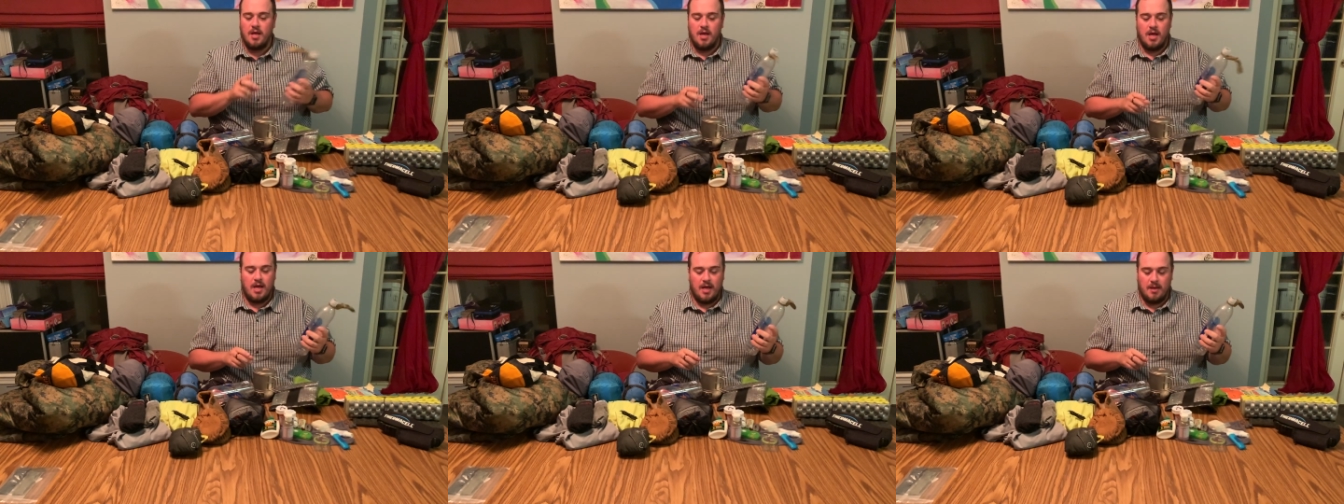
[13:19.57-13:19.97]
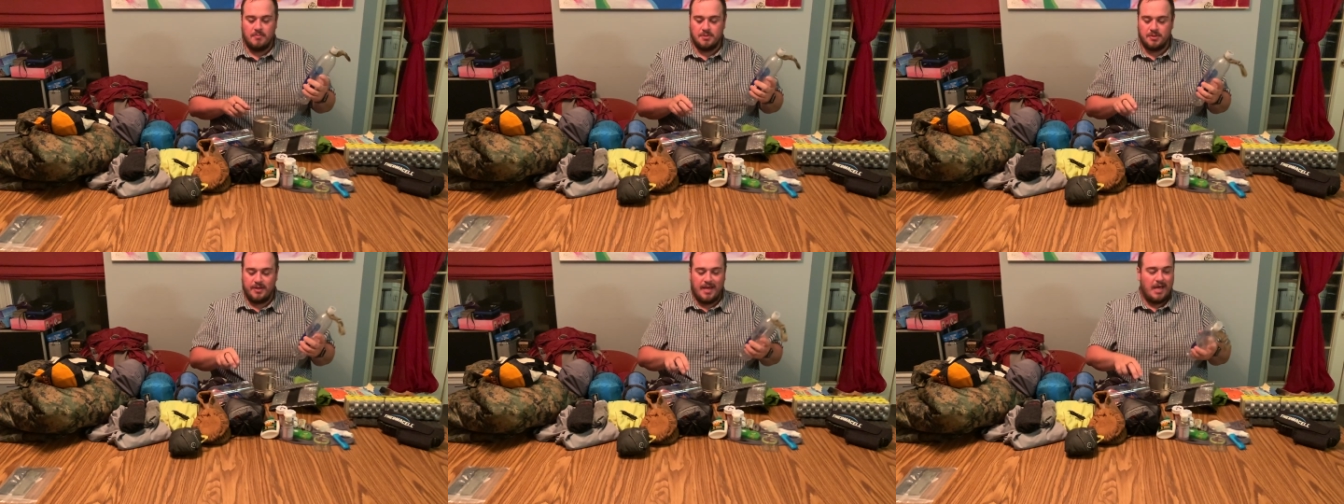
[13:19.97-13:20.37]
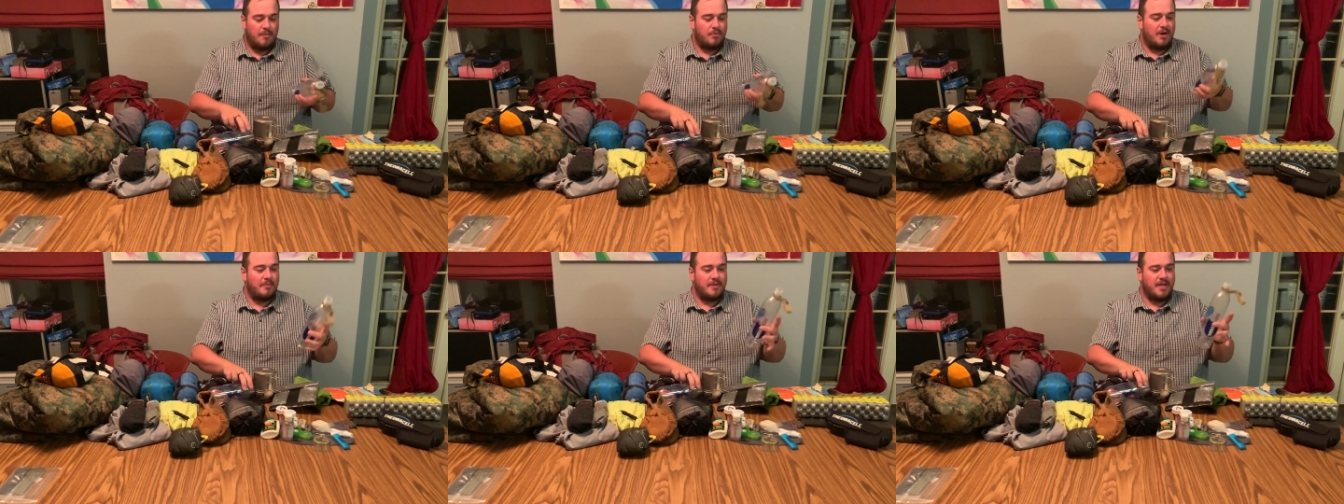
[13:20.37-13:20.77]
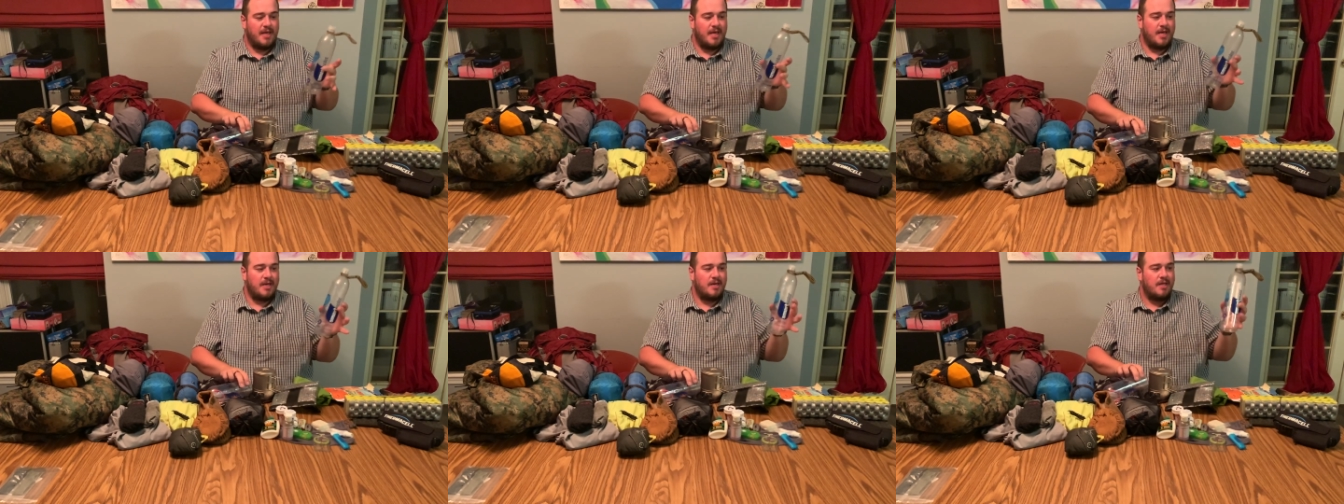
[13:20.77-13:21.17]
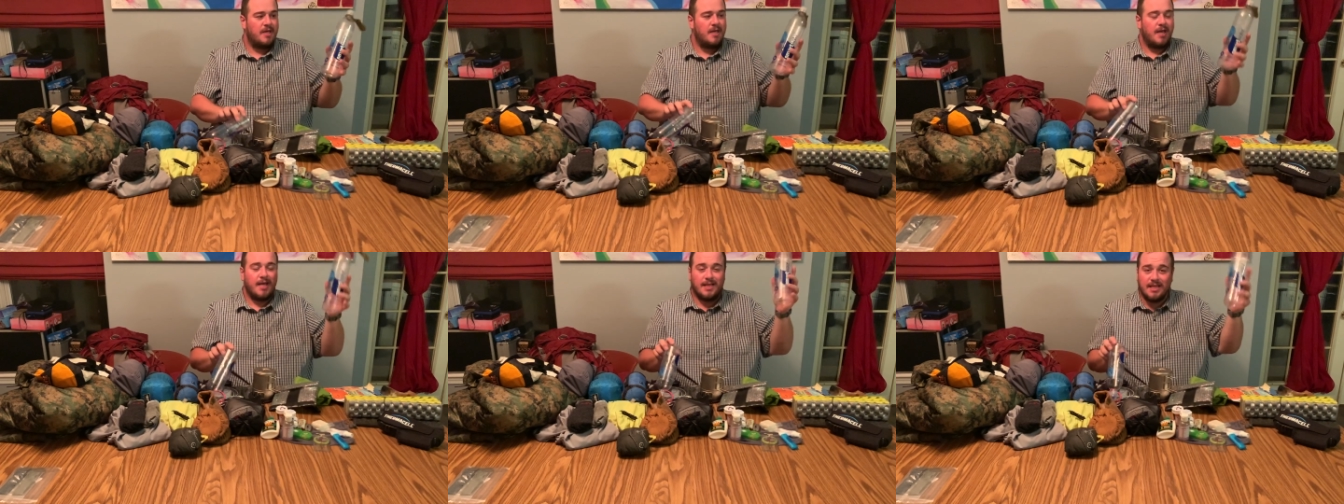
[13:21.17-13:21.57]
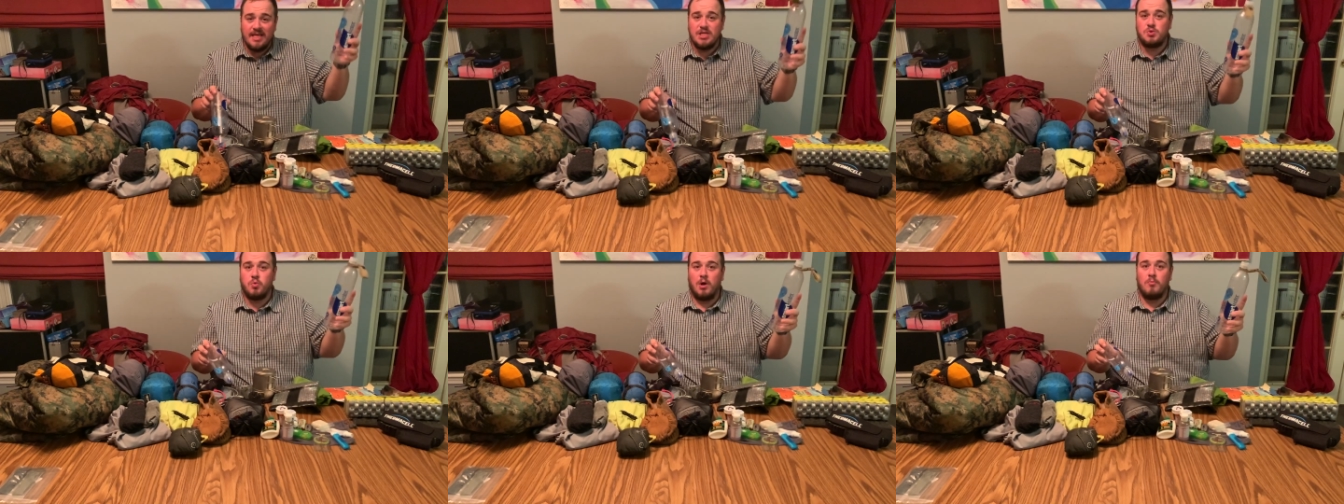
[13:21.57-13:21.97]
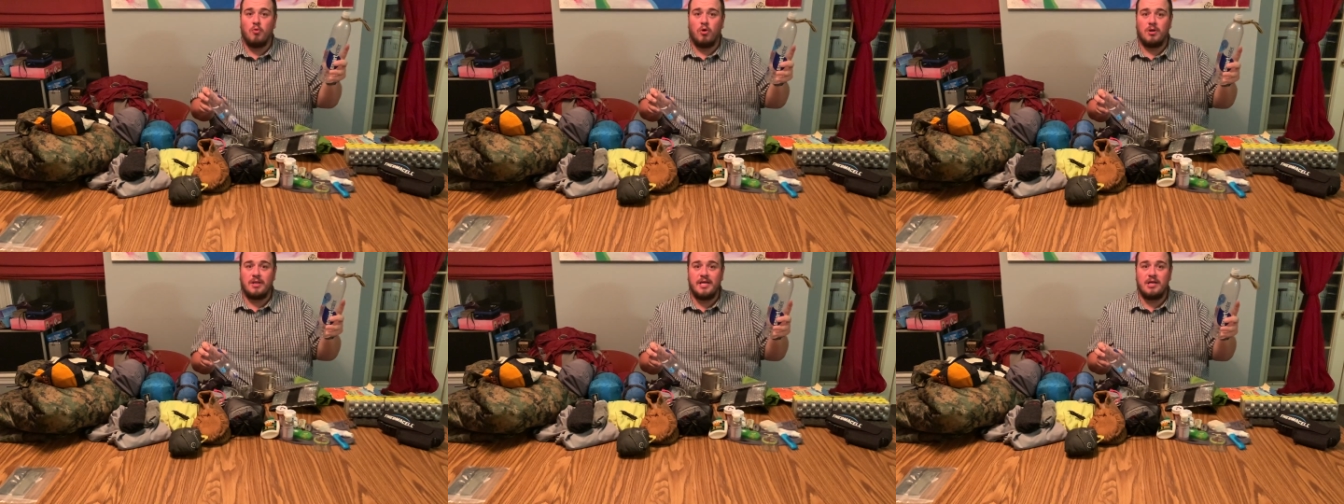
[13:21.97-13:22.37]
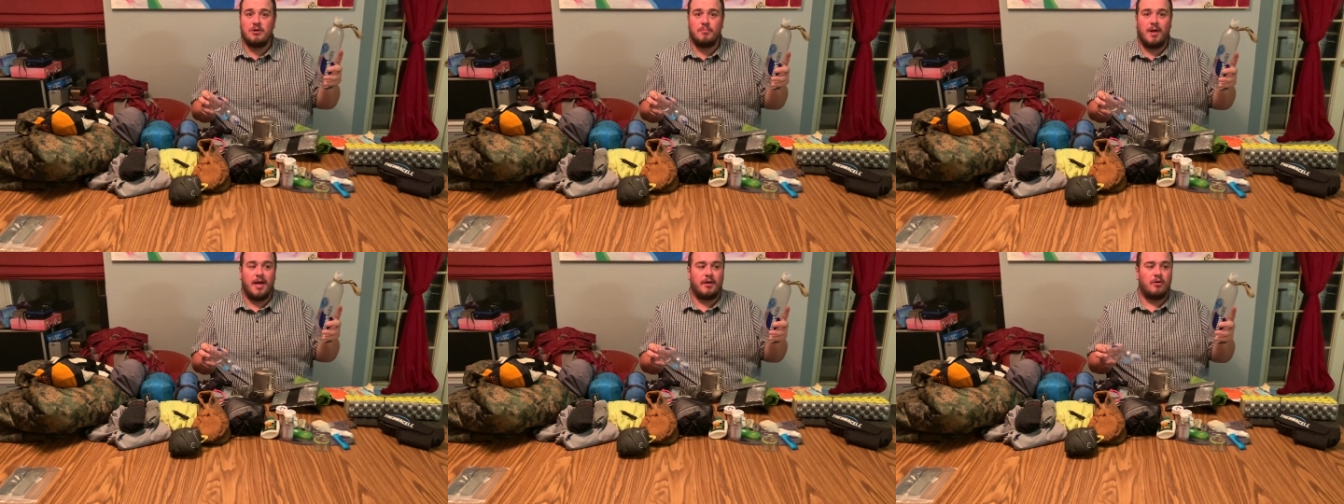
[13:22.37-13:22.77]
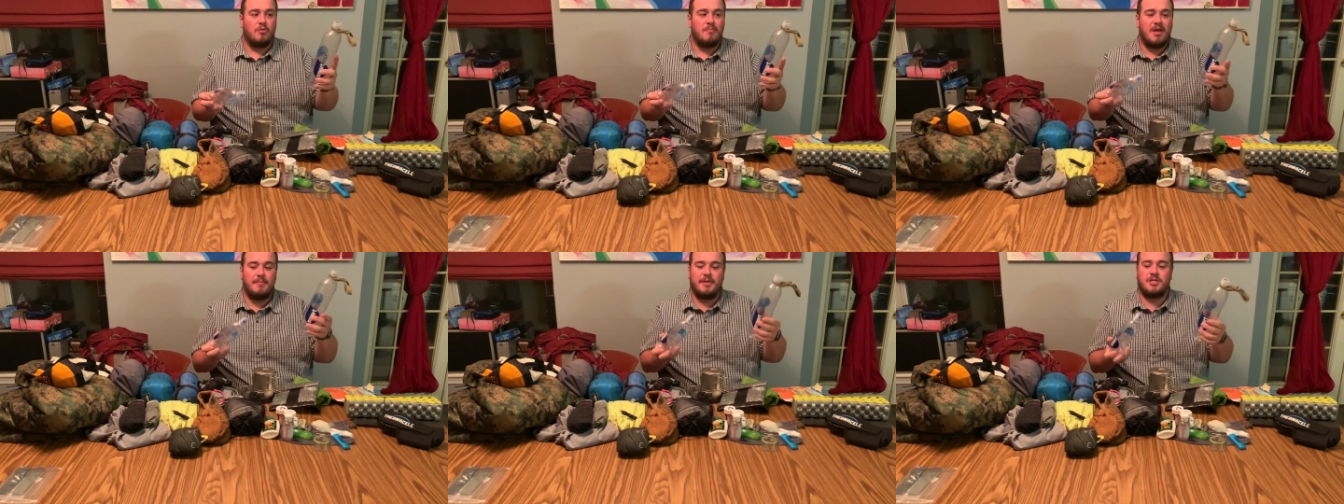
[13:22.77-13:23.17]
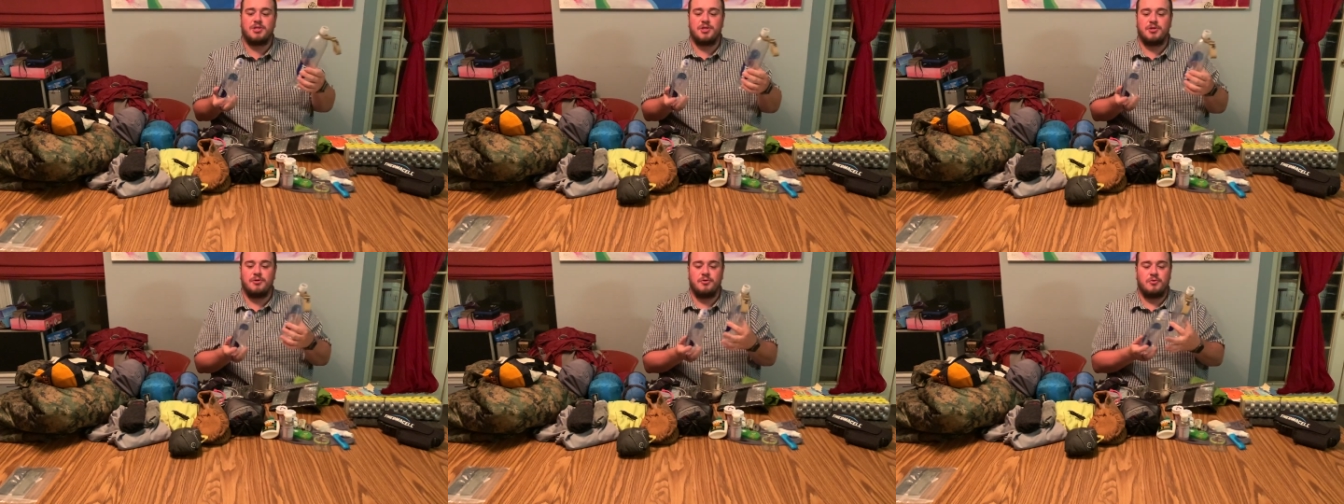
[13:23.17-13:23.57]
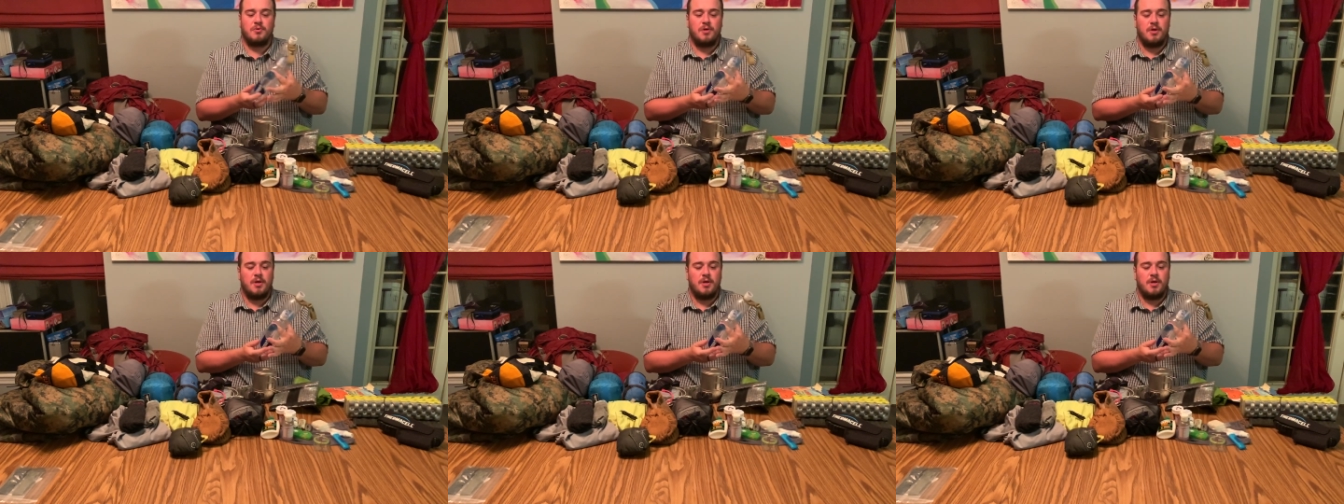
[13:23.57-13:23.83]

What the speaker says: So yeah, I'll probably get at least one more liter bottle, maybe 2,